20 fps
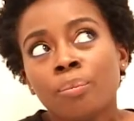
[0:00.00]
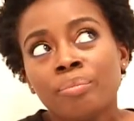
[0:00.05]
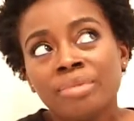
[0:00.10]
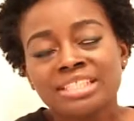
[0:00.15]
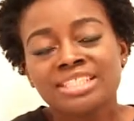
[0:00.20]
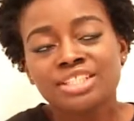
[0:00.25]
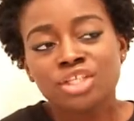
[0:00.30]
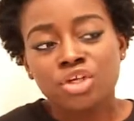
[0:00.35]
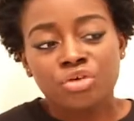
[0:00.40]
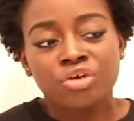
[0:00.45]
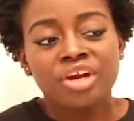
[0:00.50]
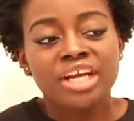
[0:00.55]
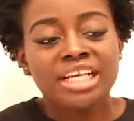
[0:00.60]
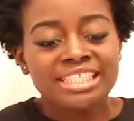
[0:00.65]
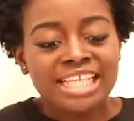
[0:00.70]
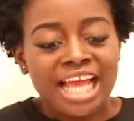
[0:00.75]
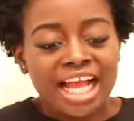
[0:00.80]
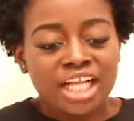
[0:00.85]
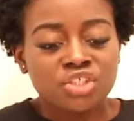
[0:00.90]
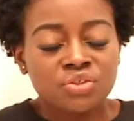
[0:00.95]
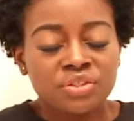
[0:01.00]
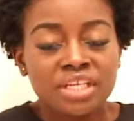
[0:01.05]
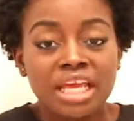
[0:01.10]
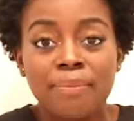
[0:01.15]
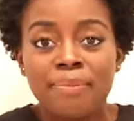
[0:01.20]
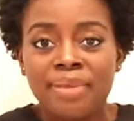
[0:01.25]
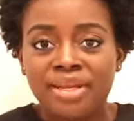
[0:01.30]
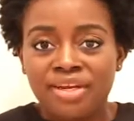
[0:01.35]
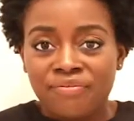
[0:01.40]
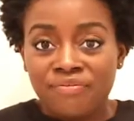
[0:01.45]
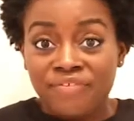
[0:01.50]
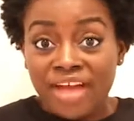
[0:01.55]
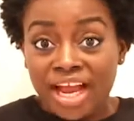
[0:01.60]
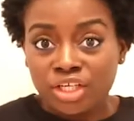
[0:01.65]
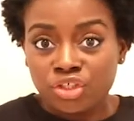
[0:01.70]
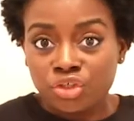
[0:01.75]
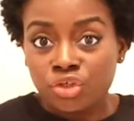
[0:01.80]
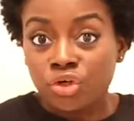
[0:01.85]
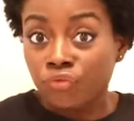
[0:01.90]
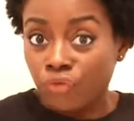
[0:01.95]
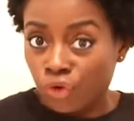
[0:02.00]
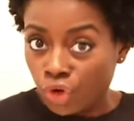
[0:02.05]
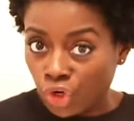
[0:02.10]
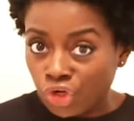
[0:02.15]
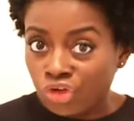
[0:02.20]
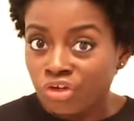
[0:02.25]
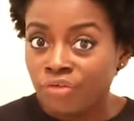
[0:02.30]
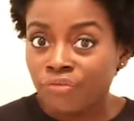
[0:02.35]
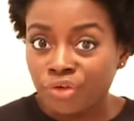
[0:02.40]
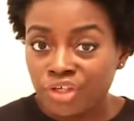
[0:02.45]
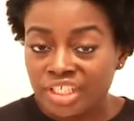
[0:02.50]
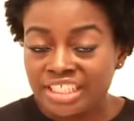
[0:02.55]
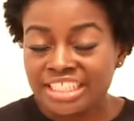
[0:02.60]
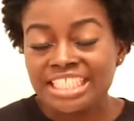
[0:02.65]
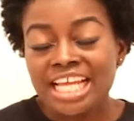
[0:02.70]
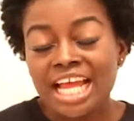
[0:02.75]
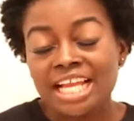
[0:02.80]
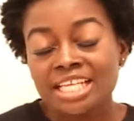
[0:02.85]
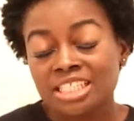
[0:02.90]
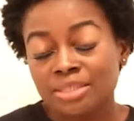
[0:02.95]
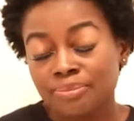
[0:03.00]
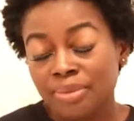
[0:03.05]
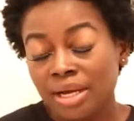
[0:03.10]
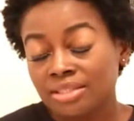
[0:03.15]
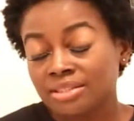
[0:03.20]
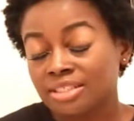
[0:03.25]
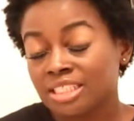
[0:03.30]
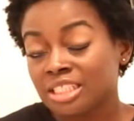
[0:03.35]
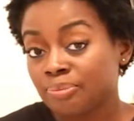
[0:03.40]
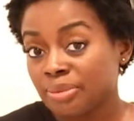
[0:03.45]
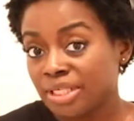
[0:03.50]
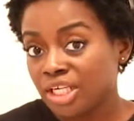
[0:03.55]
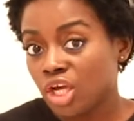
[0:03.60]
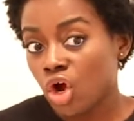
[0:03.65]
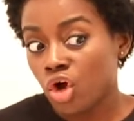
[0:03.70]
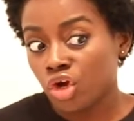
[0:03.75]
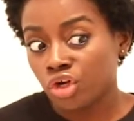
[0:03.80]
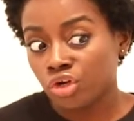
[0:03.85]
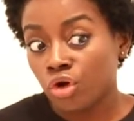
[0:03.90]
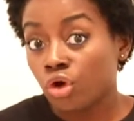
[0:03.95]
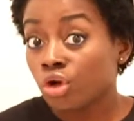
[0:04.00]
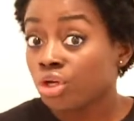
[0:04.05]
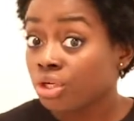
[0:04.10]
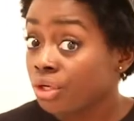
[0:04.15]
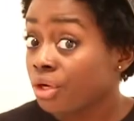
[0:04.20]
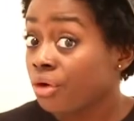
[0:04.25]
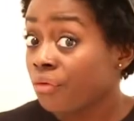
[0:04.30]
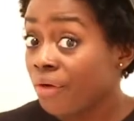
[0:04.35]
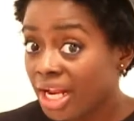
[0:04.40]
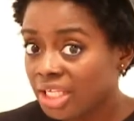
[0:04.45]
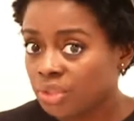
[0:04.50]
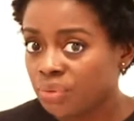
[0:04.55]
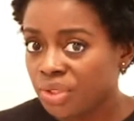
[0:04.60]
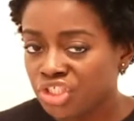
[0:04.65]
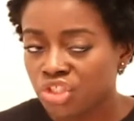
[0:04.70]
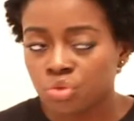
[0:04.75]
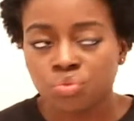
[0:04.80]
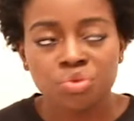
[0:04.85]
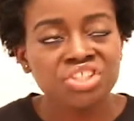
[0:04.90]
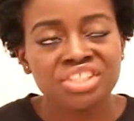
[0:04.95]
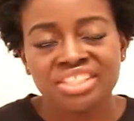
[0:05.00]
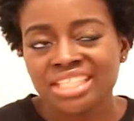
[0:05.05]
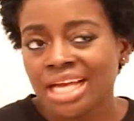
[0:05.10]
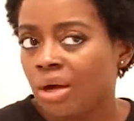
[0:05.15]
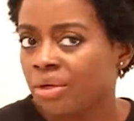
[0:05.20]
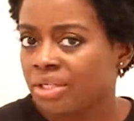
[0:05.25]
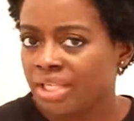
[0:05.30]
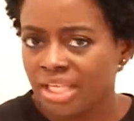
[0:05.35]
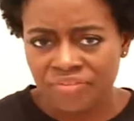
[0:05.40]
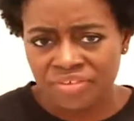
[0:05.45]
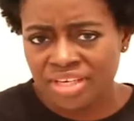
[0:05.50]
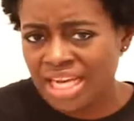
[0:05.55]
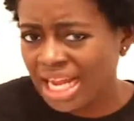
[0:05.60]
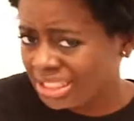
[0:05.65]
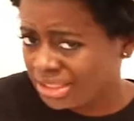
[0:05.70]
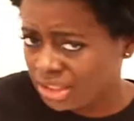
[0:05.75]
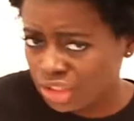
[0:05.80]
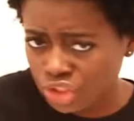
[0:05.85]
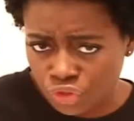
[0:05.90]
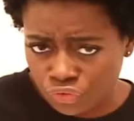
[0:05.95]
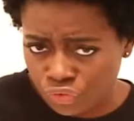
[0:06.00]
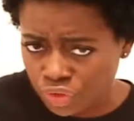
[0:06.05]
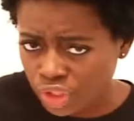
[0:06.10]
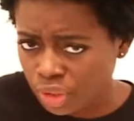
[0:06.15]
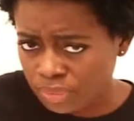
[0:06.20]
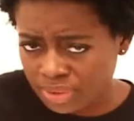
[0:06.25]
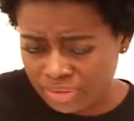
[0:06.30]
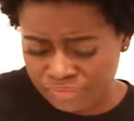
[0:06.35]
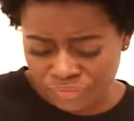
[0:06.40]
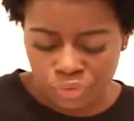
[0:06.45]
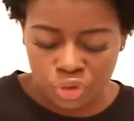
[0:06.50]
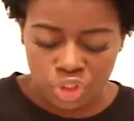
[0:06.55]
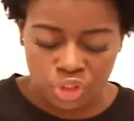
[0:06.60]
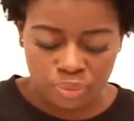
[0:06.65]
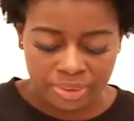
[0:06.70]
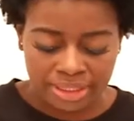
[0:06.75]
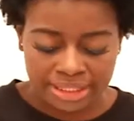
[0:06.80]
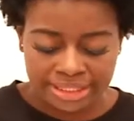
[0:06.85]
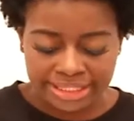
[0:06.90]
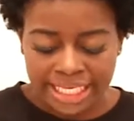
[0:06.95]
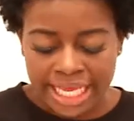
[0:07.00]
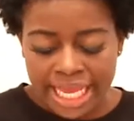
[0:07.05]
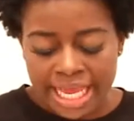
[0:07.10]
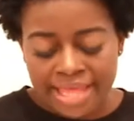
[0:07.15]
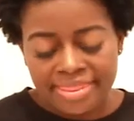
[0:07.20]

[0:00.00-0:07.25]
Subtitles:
Mr. Grey is actually a benefactor of her university and is about to speak on undergraduation, which is how they even had to interview him in the first place.